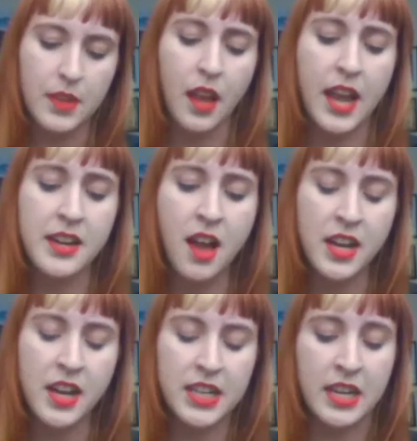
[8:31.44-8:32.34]
I nod
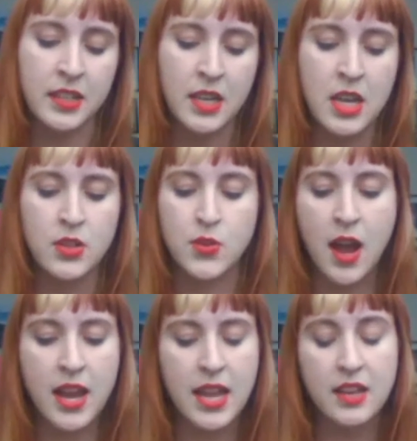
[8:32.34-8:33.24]
at it,
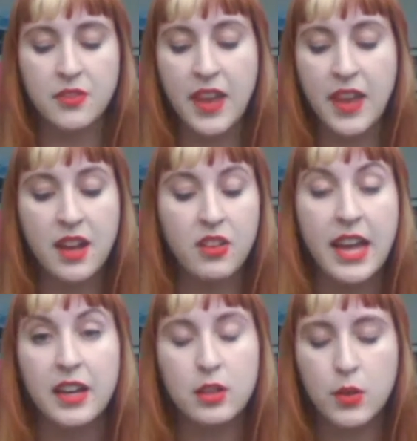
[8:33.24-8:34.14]
try and fail at
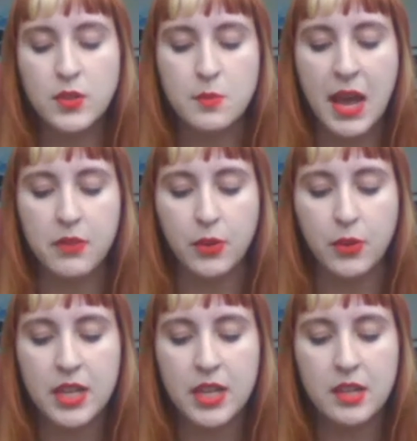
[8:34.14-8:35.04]
a closed mouth
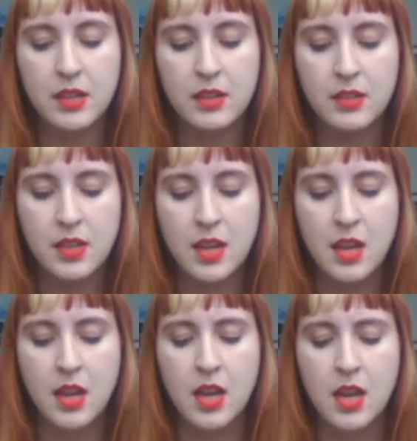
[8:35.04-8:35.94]
grin.
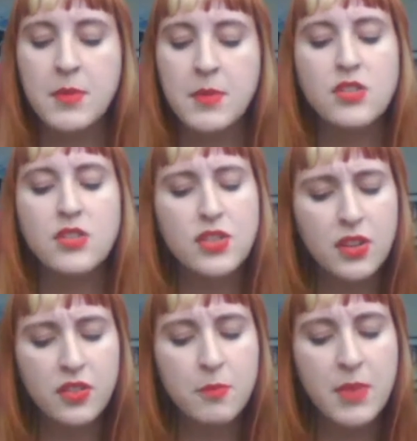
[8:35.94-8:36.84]
I'm not
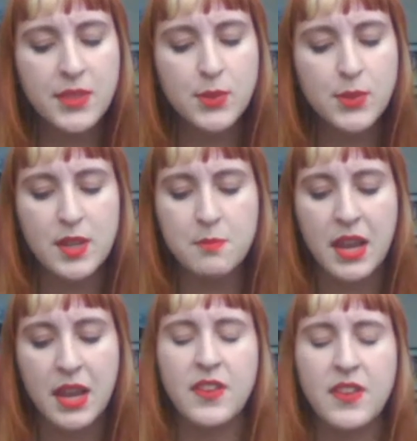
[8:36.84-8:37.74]
sure the muscles in
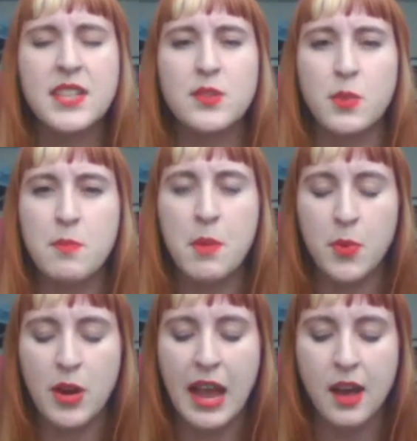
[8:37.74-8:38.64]
my face
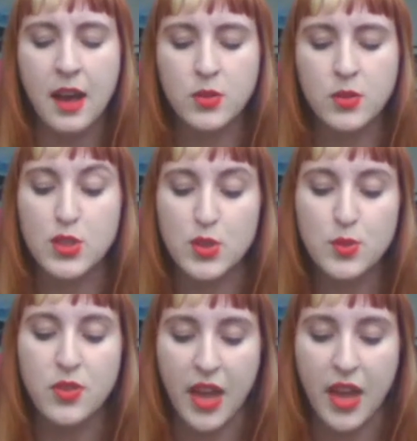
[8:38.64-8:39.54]
remember how to
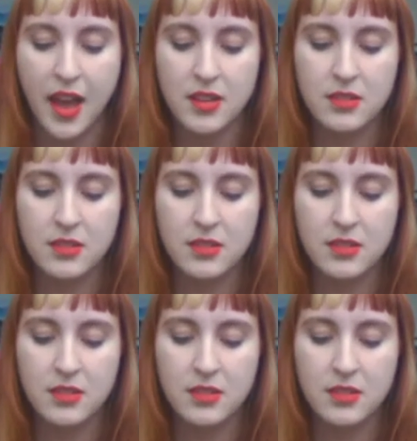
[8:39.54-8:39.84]
do that.